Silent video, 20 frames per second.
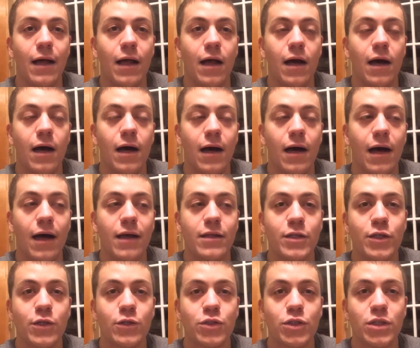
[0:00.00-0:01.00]
uh, I'll
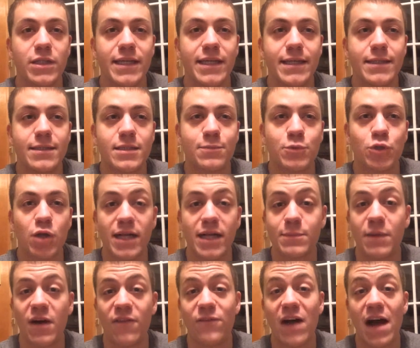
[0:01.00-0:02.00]
usually subtract
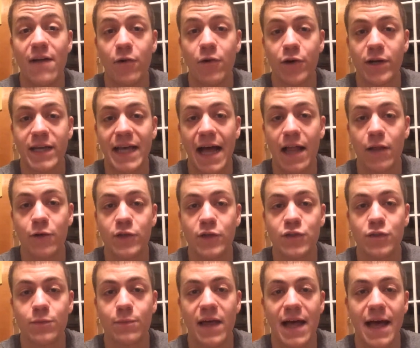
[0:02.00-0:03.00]
about 500
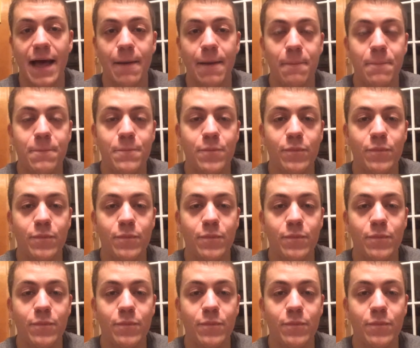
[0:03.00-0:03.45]
calories from that,